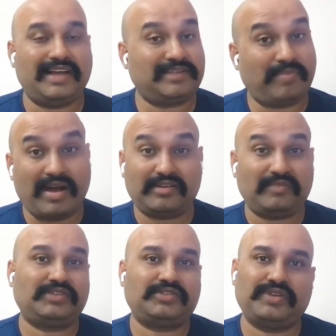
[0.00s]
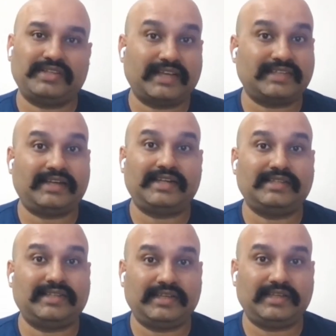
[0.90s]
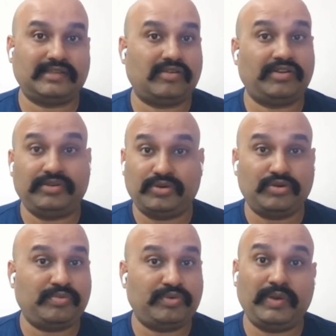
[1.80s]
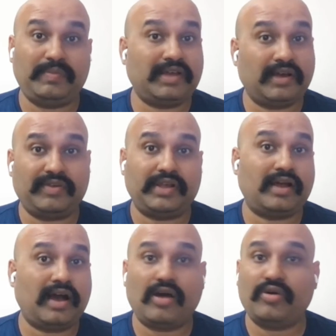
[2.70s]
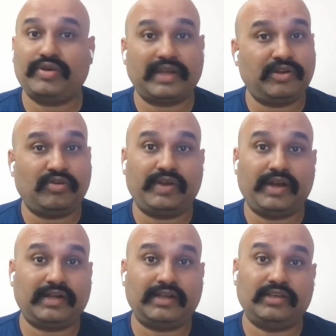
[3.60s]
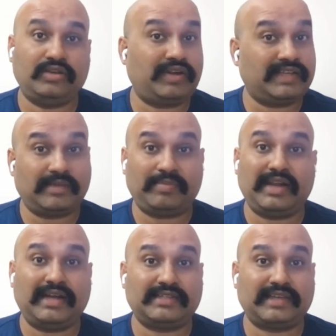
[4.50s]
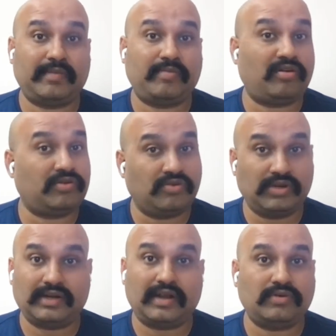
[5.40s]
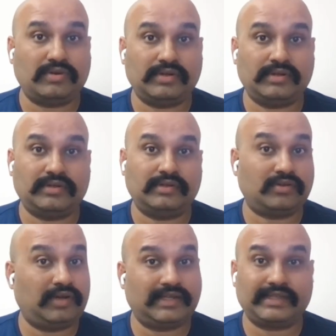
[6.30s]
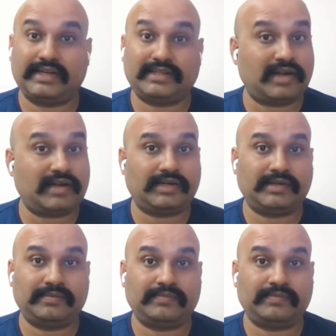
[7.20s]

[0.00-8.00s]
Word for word: As a part of this today's exciting series on YouTube, we will be covering how you can innovate your SAP landscape on Google Cloud. So let's get started.